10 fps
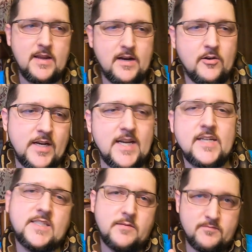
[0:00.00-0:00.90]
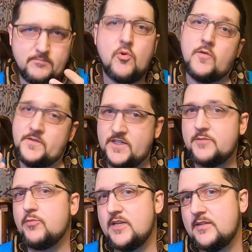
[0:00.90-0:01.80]
you know, some morphs
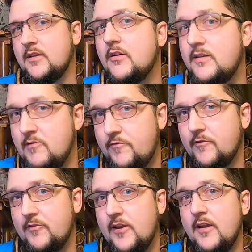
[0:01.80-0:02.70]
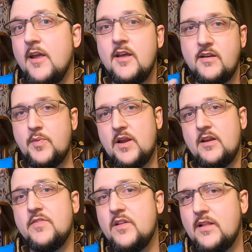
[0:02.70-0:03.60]
express a little differently
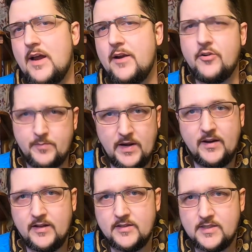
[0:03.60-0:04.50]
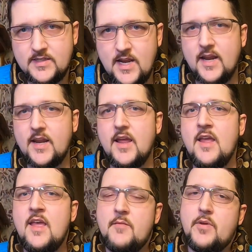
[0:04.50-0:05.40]
depending on the line or depending on the snake,
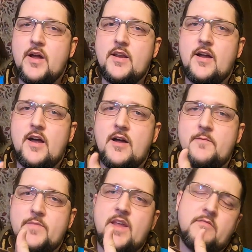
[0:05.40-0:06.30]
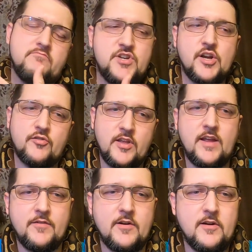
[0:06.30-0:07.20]
but they
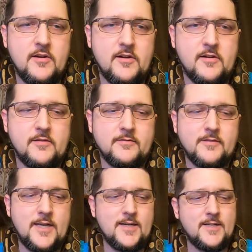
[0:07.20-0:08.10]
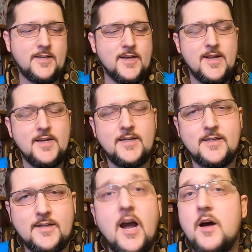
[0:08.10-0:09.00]
generally have
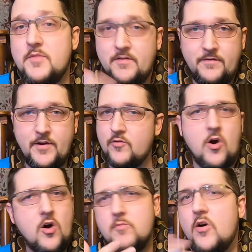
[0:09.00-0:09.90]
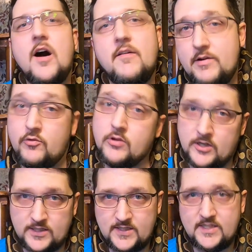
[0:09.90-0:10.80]
a common view. All Mojave will
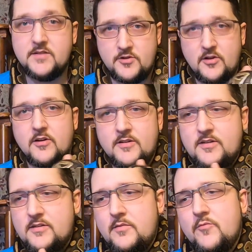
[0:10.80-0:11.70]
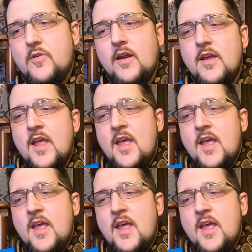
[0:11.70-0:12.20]
look similar in some way.